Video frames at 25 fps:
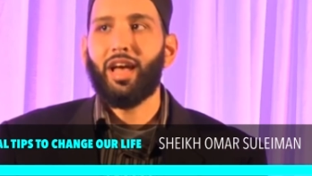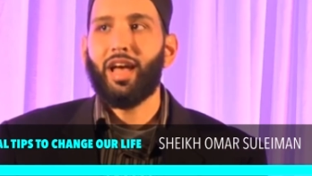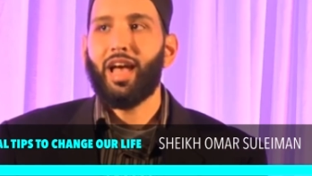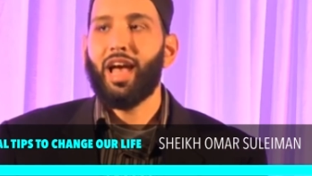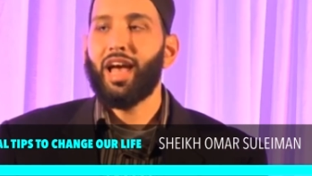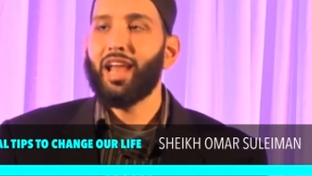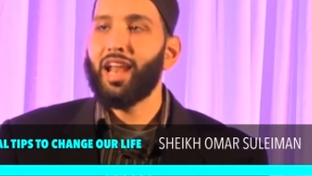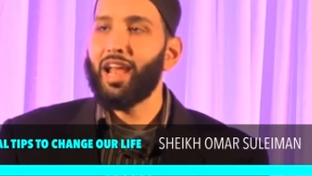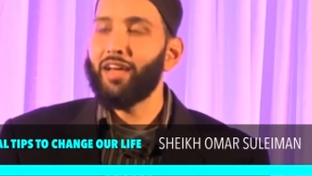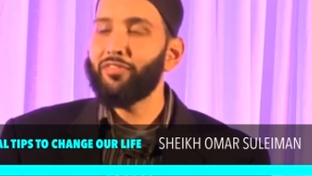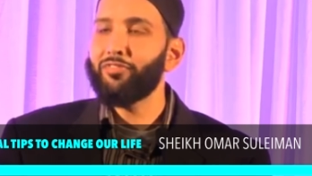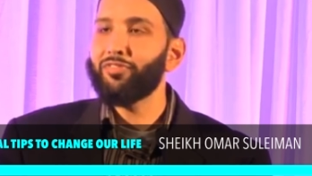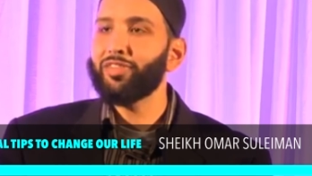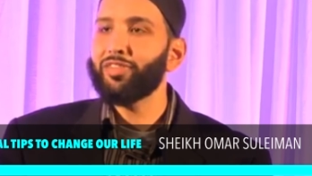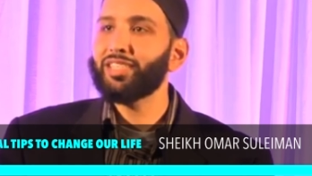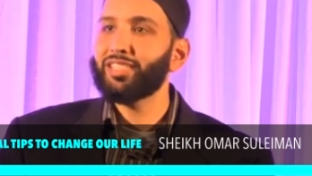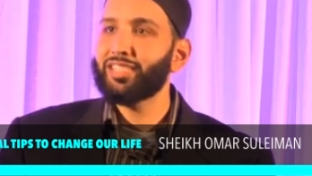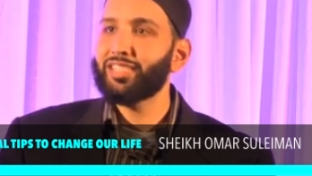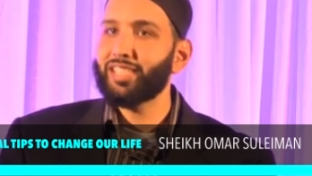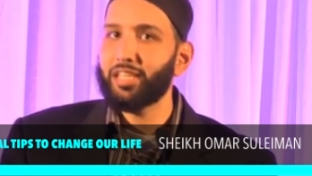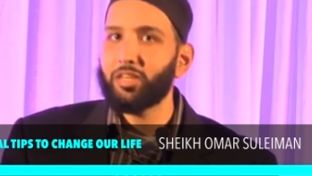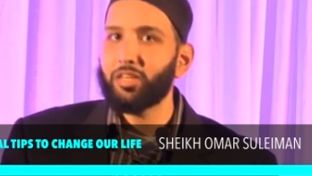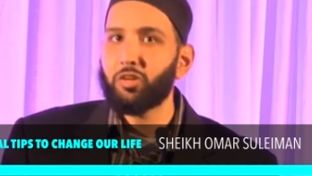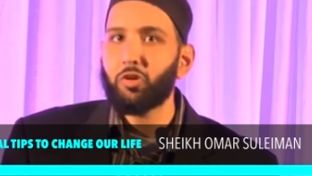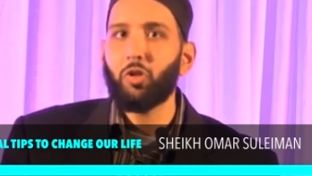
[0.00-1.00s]
And every
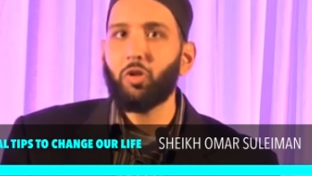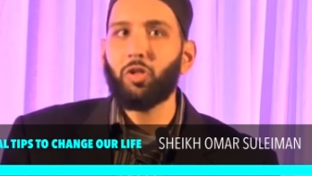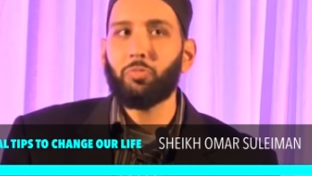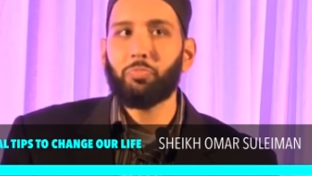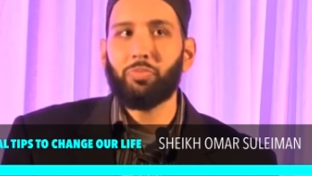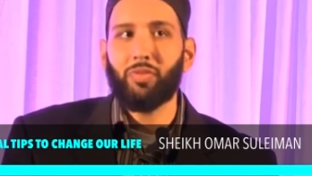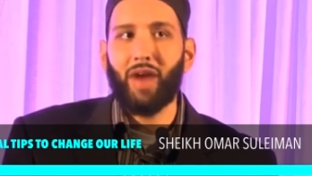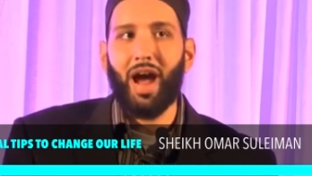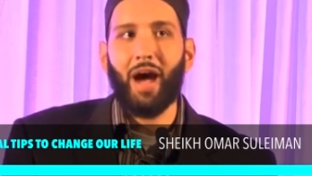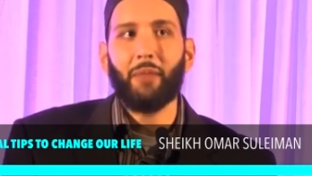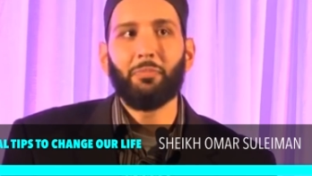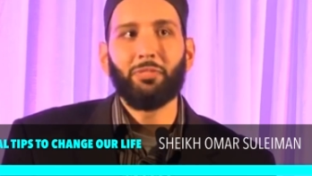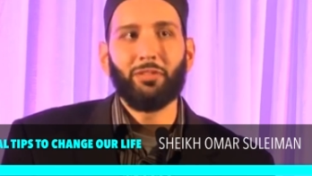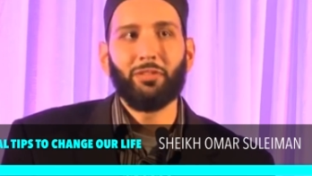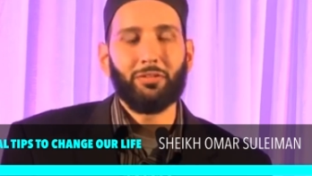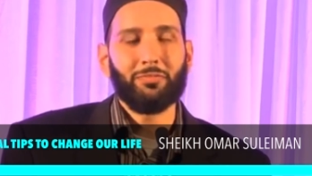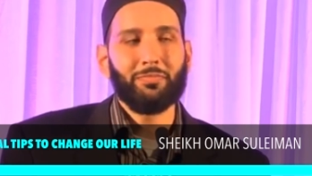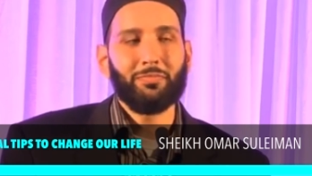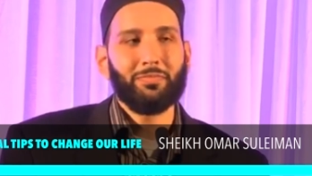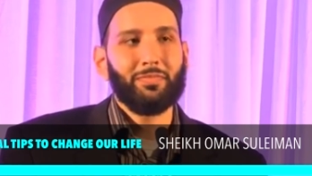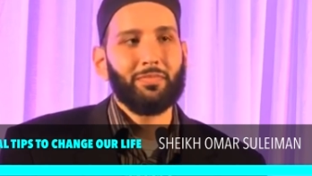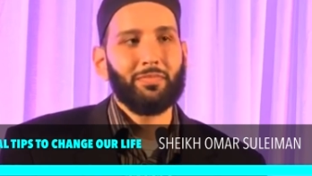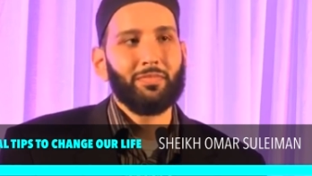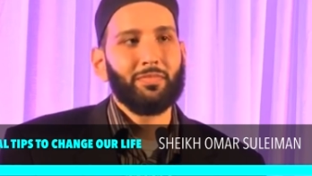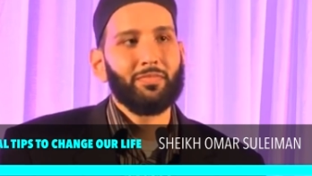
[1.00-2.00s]
single
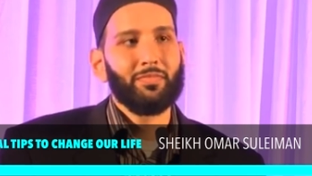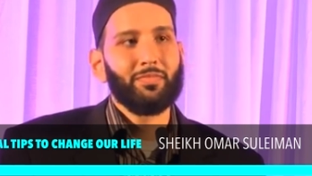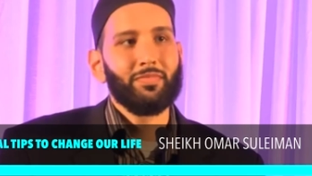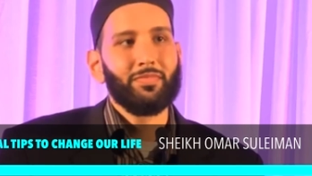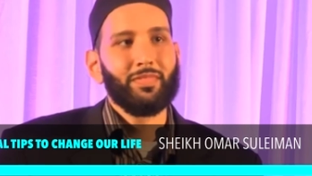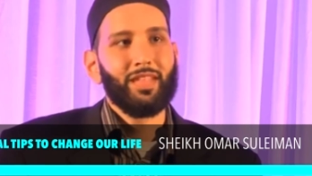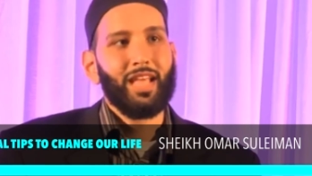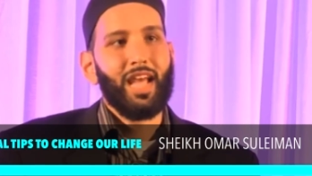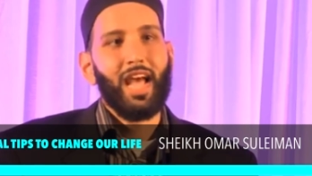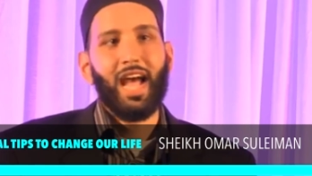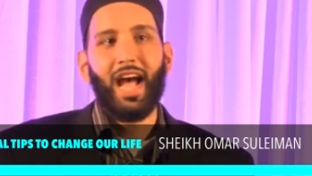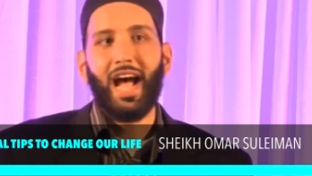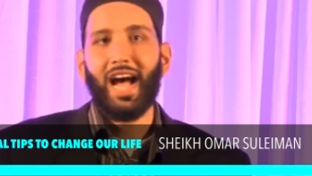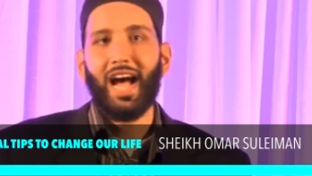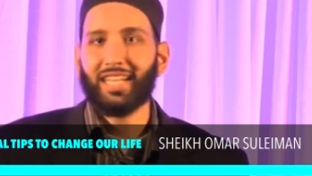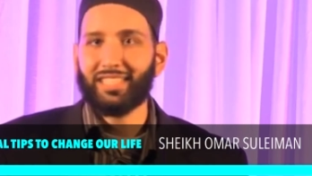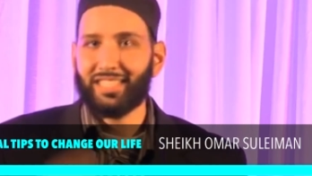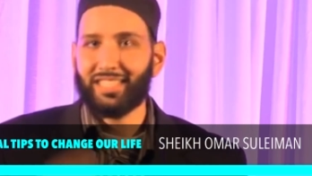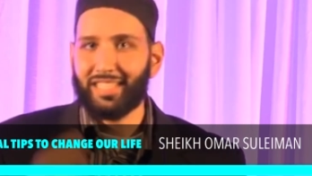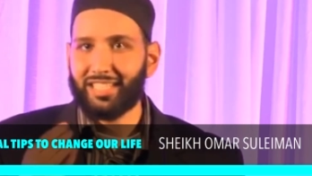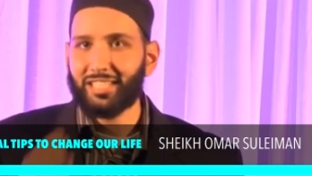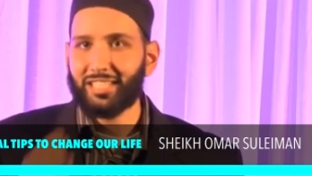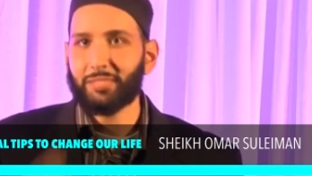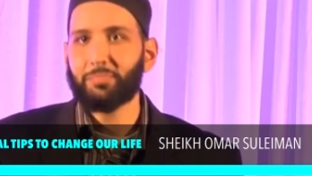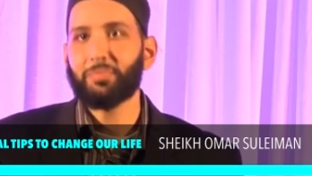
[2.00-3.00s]
problem
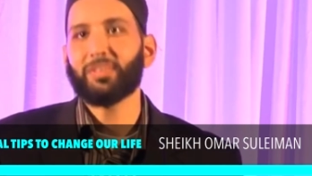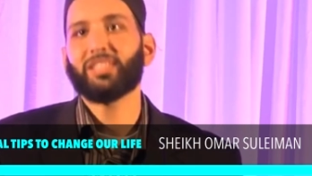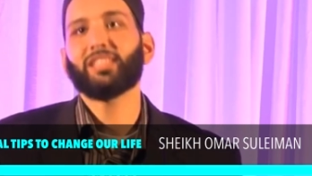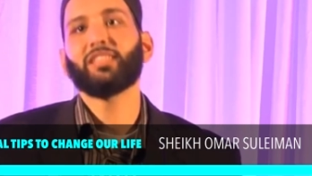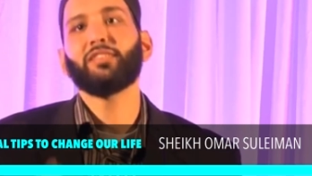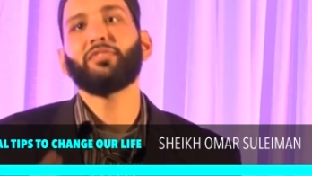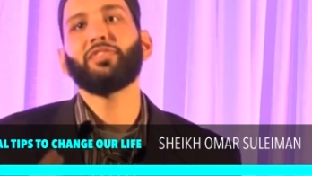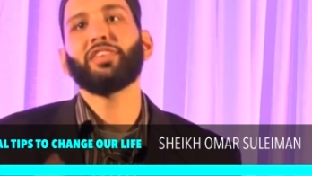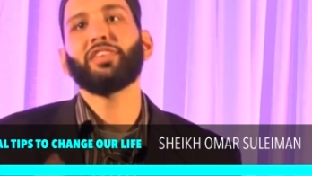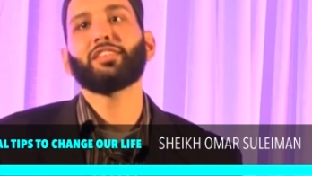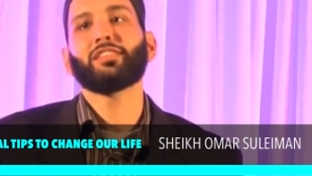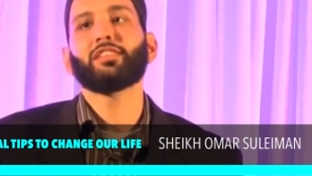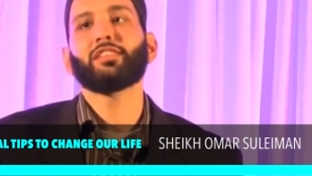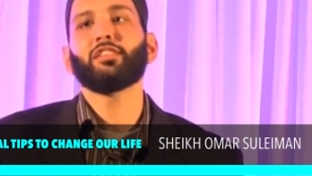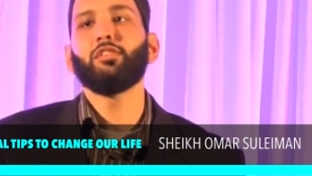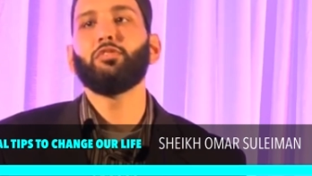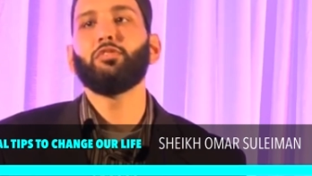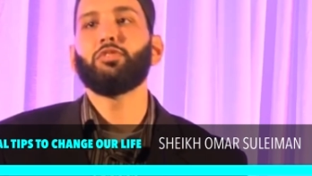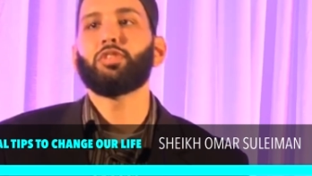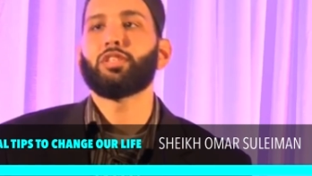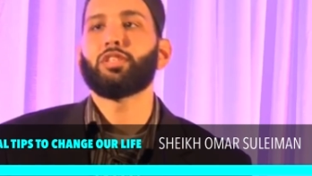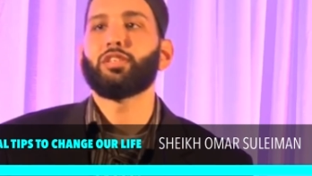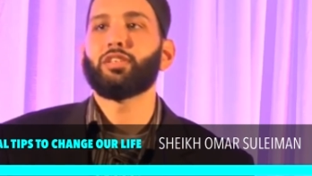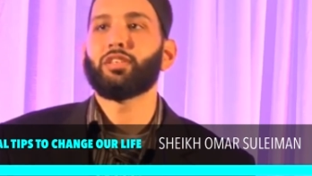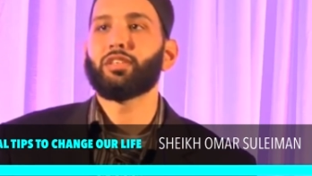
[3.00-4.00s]
has its specific
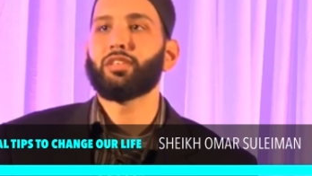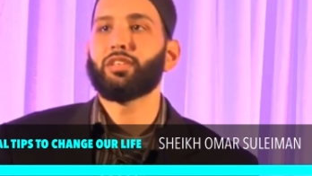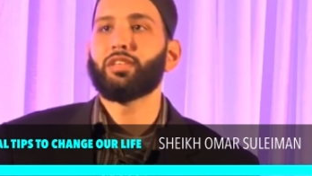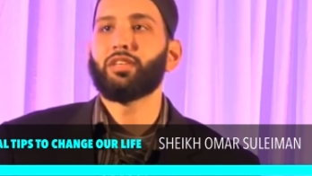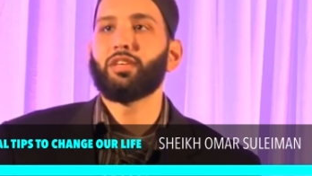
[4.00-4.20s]
solution.